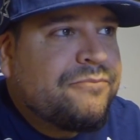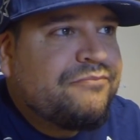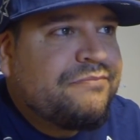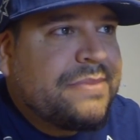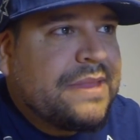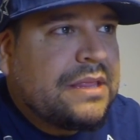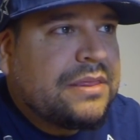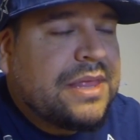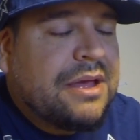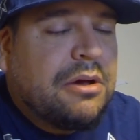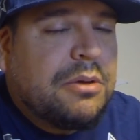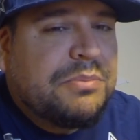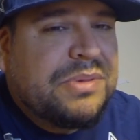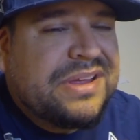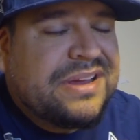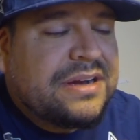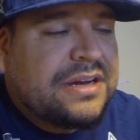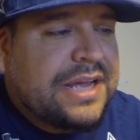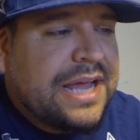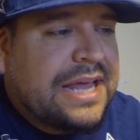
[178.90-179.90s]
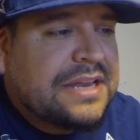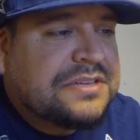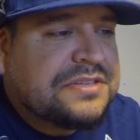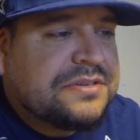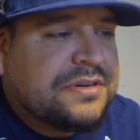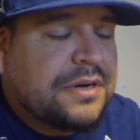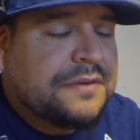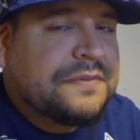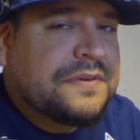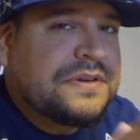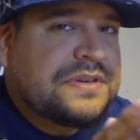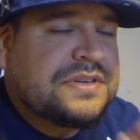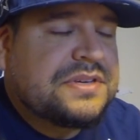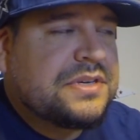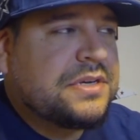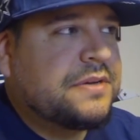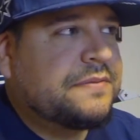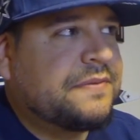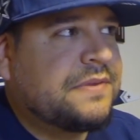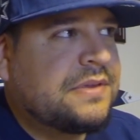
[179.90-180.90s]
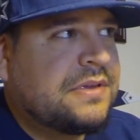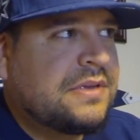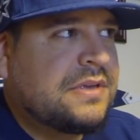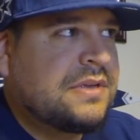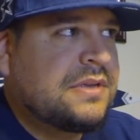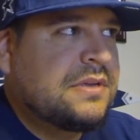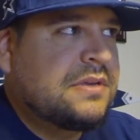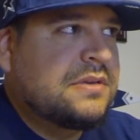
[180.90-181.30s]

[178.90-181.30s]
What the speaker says: That would be a catastrophic shift.